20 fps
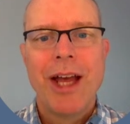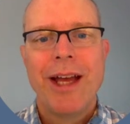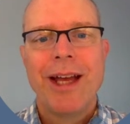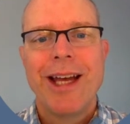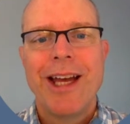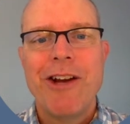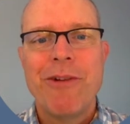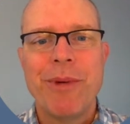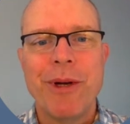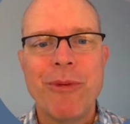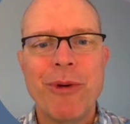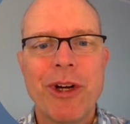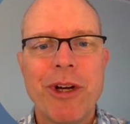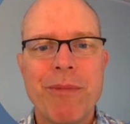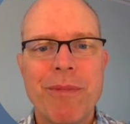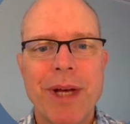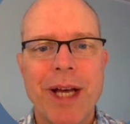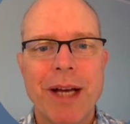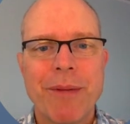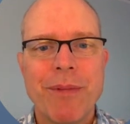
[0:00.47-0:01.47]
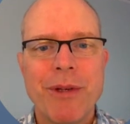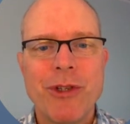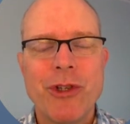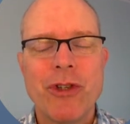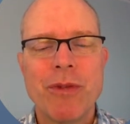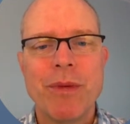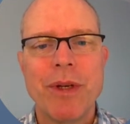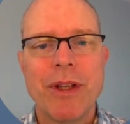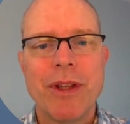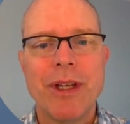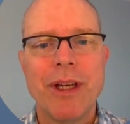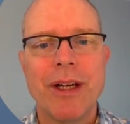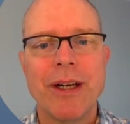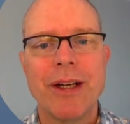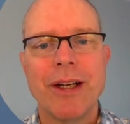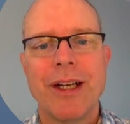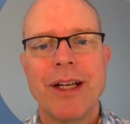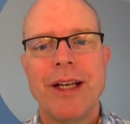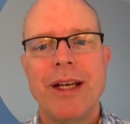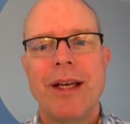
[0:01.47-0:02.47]
Hey everybody, welcome back. Mr. Smith
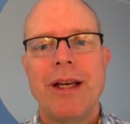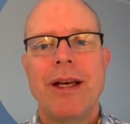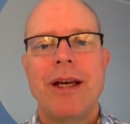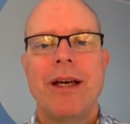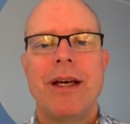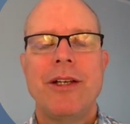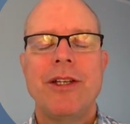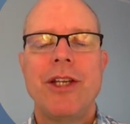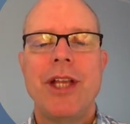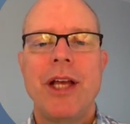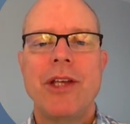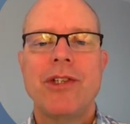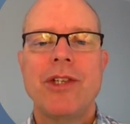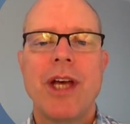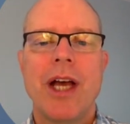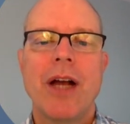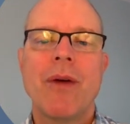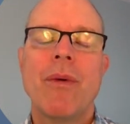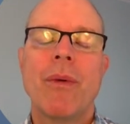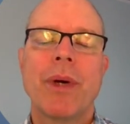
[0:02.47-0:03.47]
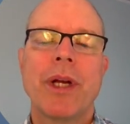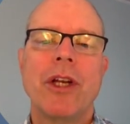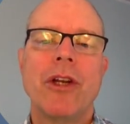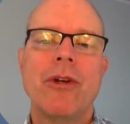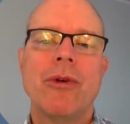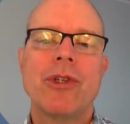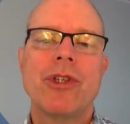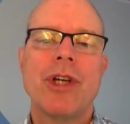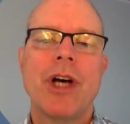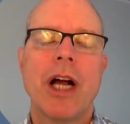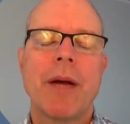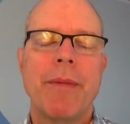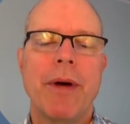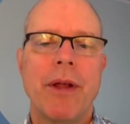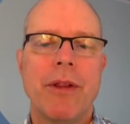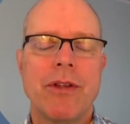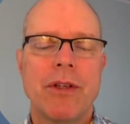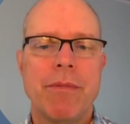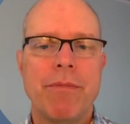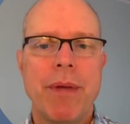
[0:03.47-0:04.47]
here. In today's deck, what we're going to do is talk
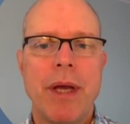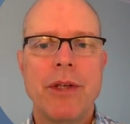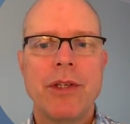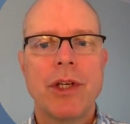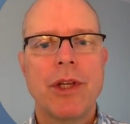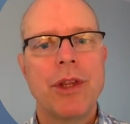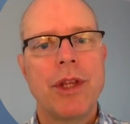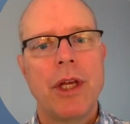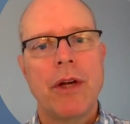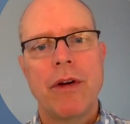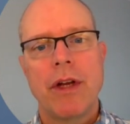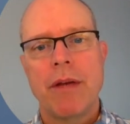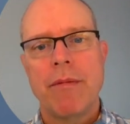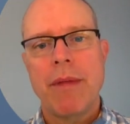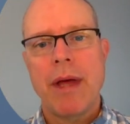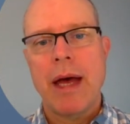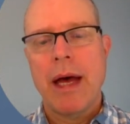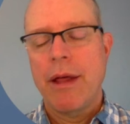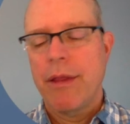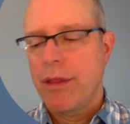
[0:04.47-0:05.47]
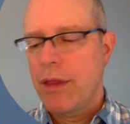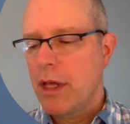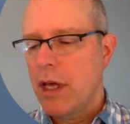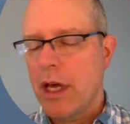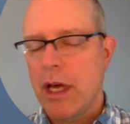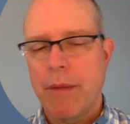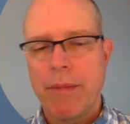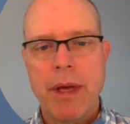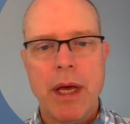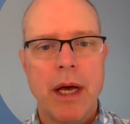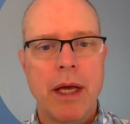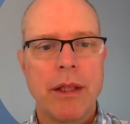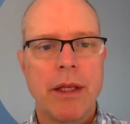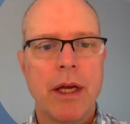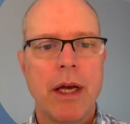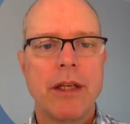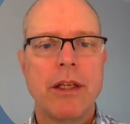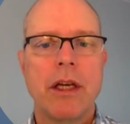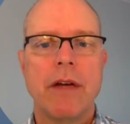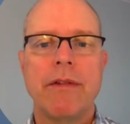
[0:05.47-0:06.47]
about some basic theory and math behind the
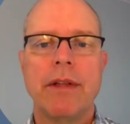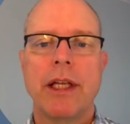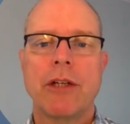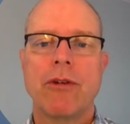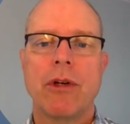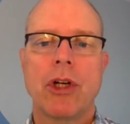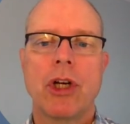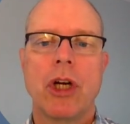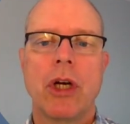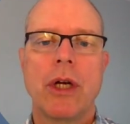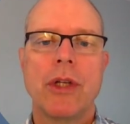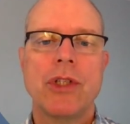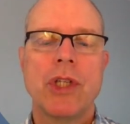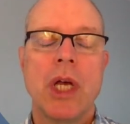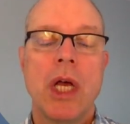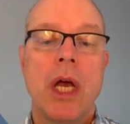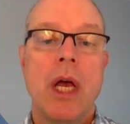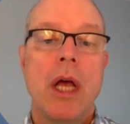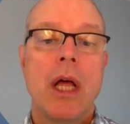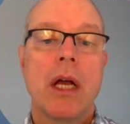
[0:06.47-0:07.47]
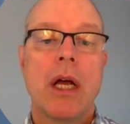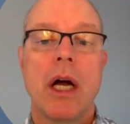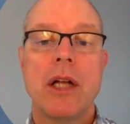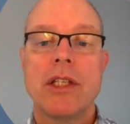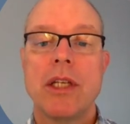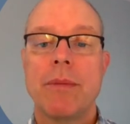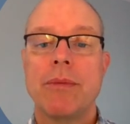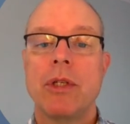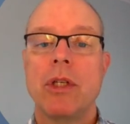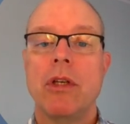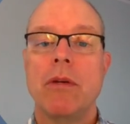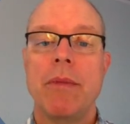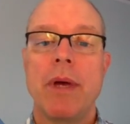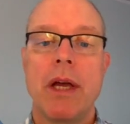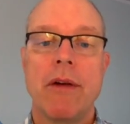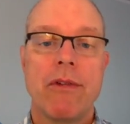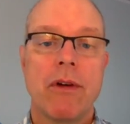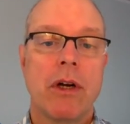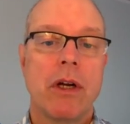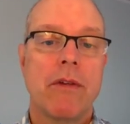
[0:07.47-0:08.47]
idea of electric currents, concepts that you may
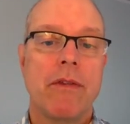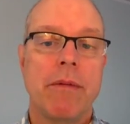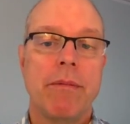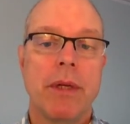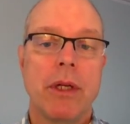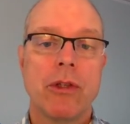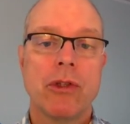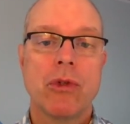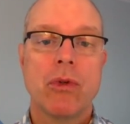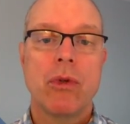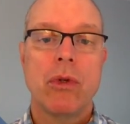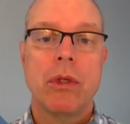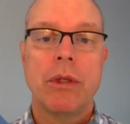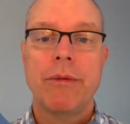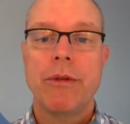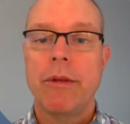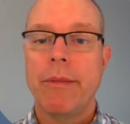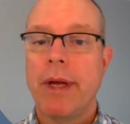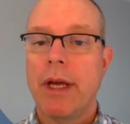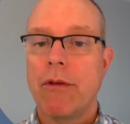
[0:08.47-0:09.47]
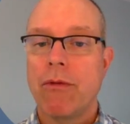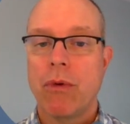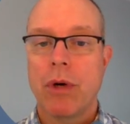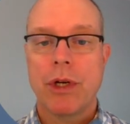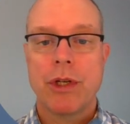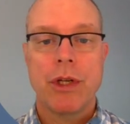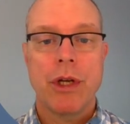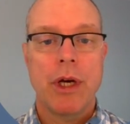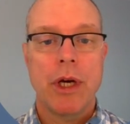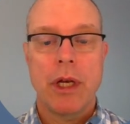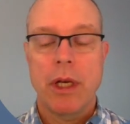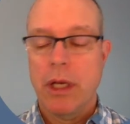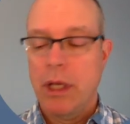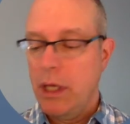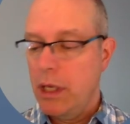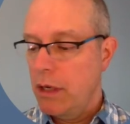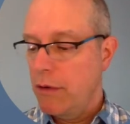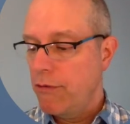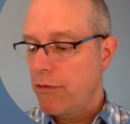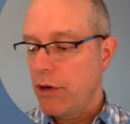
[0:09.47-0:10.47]
have heard of in middle school, you may have worked on
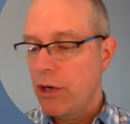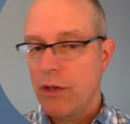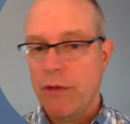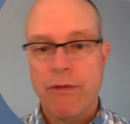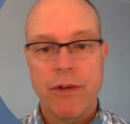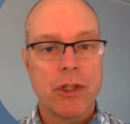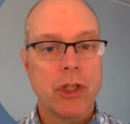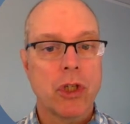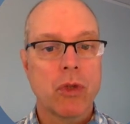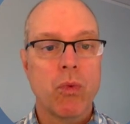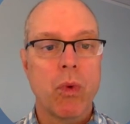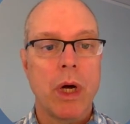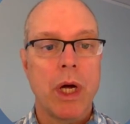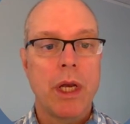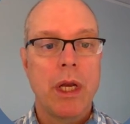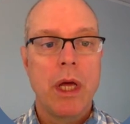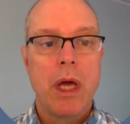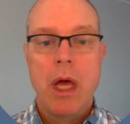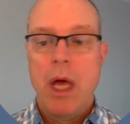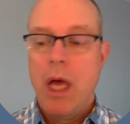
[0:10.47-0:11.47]
in Physics 1,